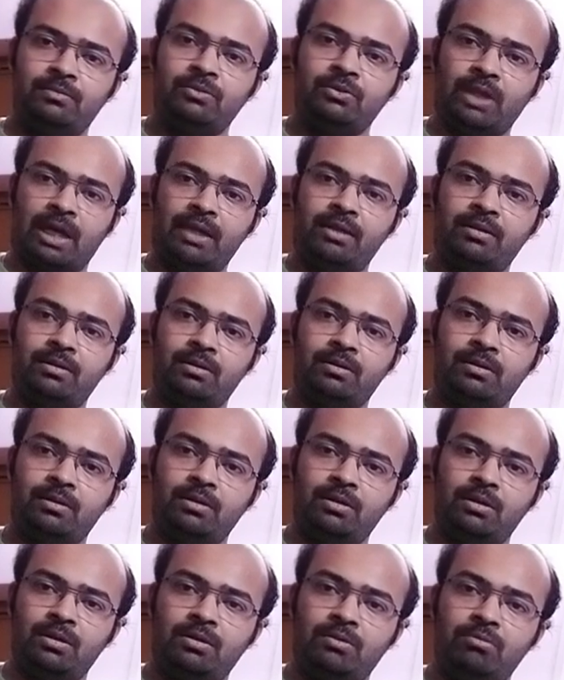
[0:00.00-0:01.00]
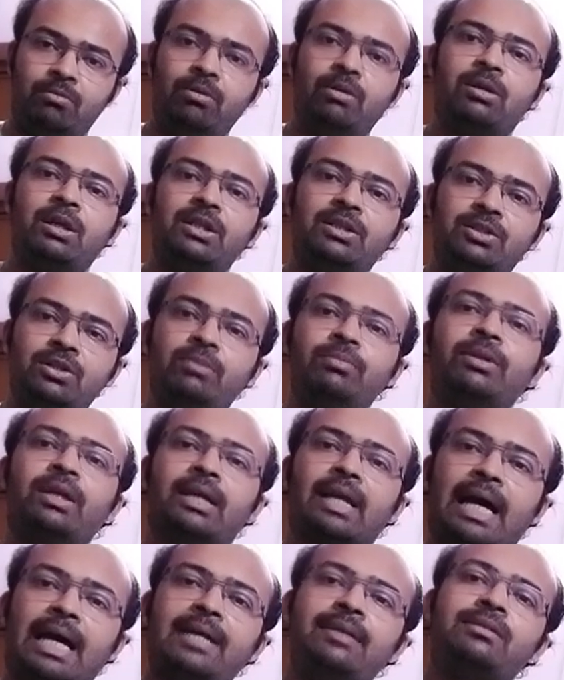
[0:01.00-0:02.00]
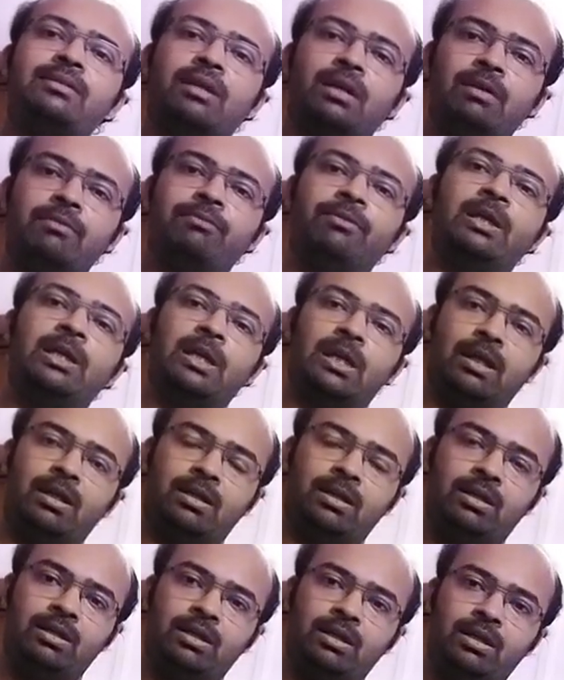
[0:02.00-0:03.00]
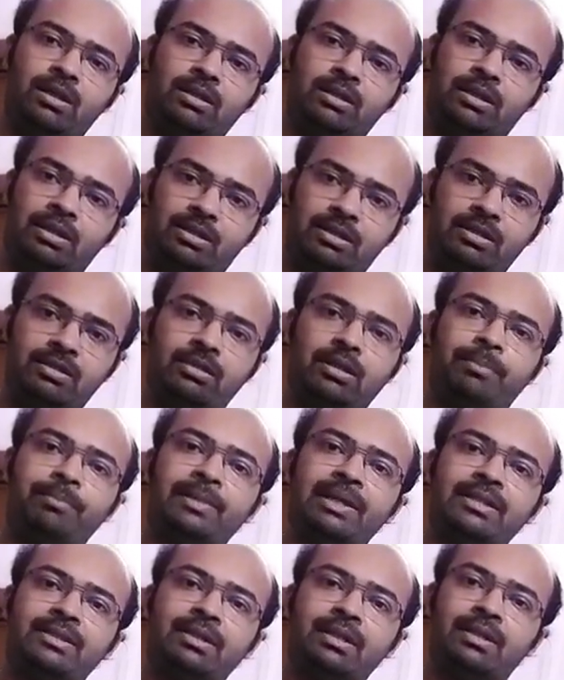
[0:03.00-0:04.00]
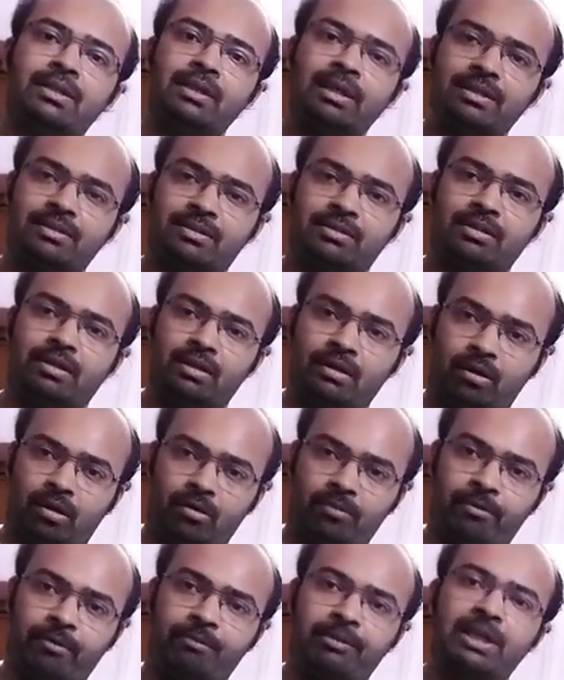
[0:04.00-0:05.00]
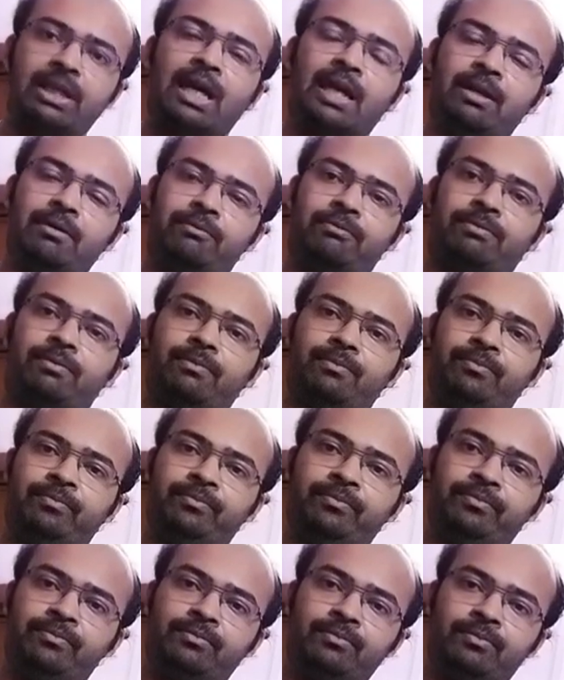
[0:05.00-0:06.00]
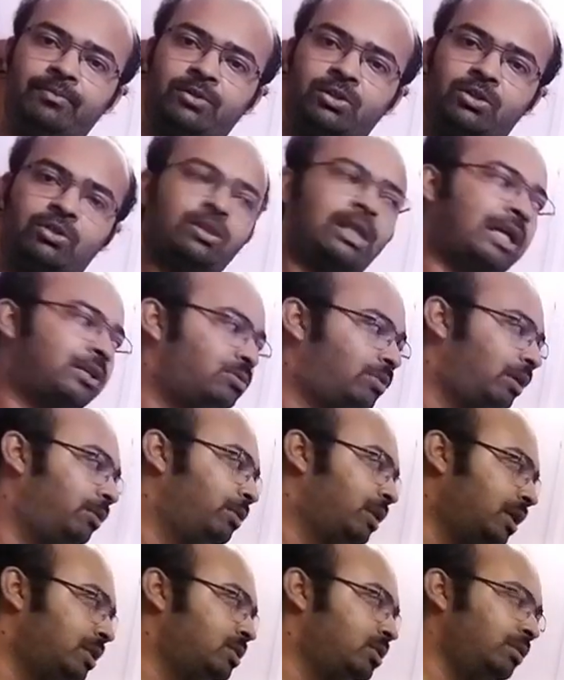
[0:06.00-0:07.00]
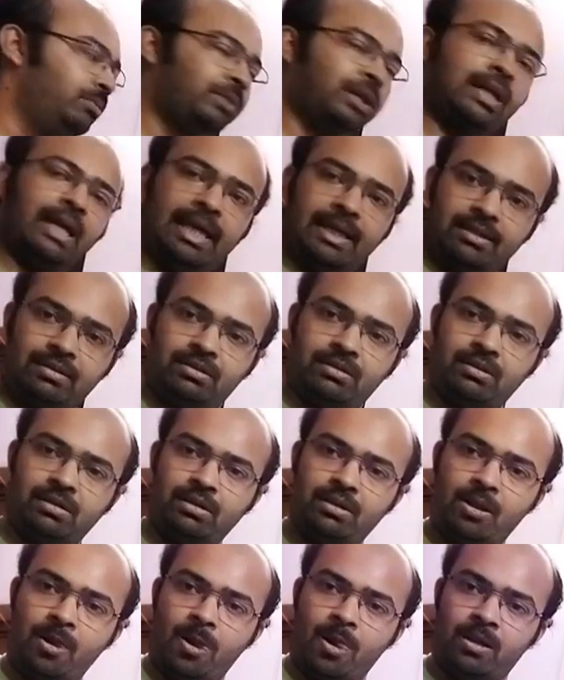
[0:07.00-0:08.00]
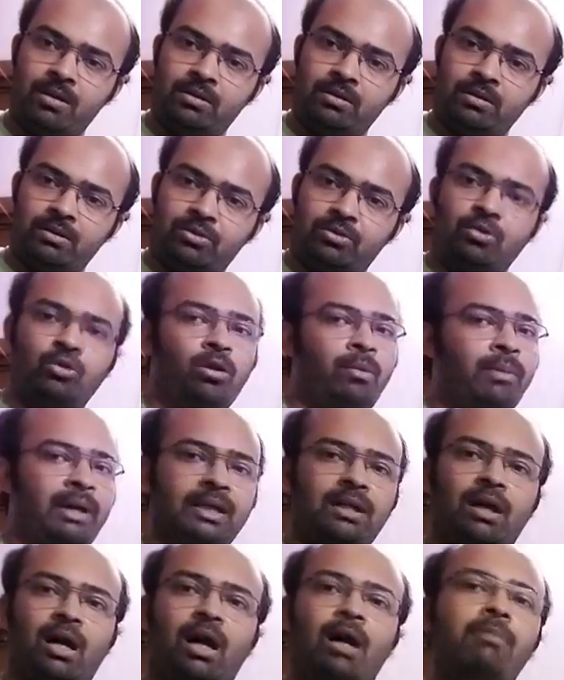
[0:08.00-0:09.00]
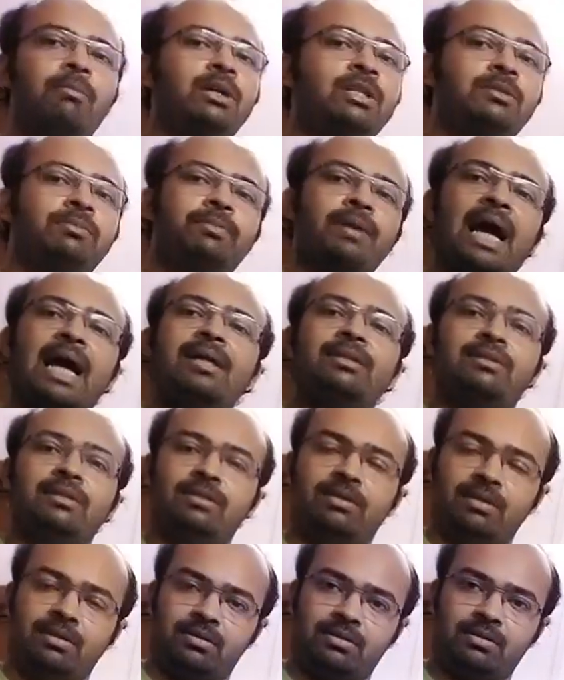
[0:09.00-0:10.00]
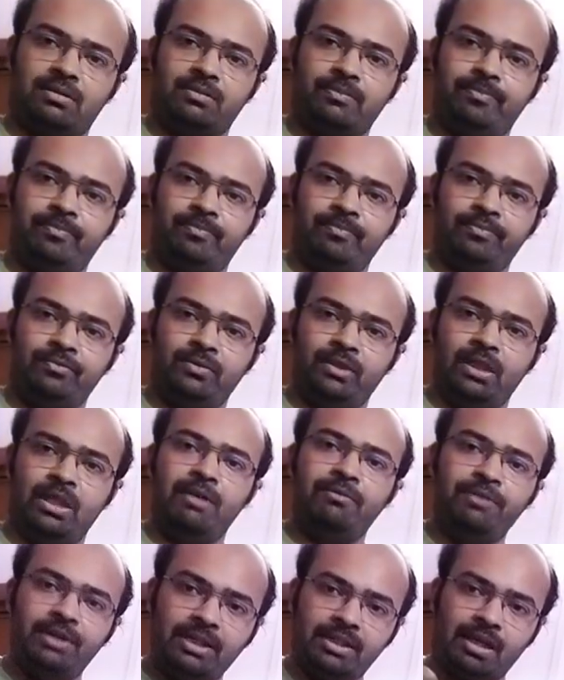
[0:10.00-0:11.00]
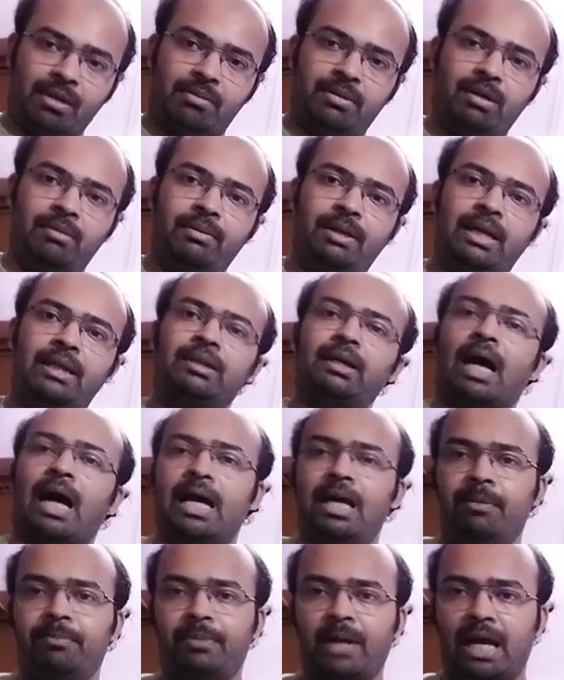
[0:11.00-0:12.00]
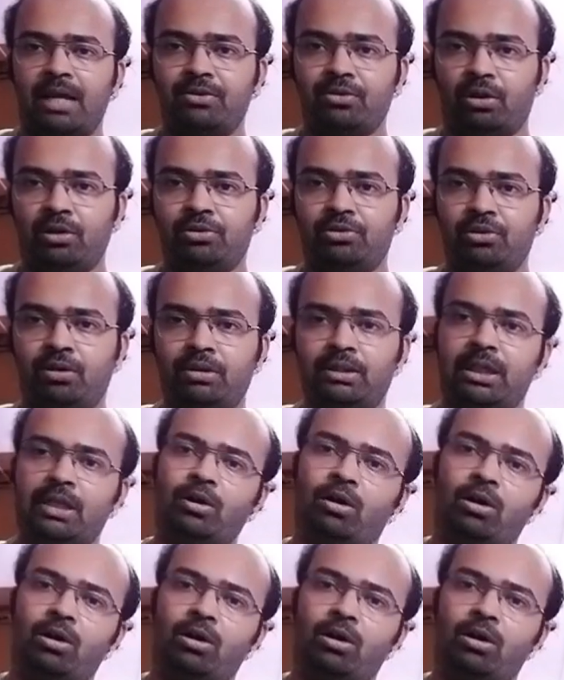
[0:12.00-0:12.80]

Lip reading: Right? We consume the rice every day. This is the basic necessary of our life. So that's why we consume the rice. So no matter how much price it is, if it is available at a high price also, then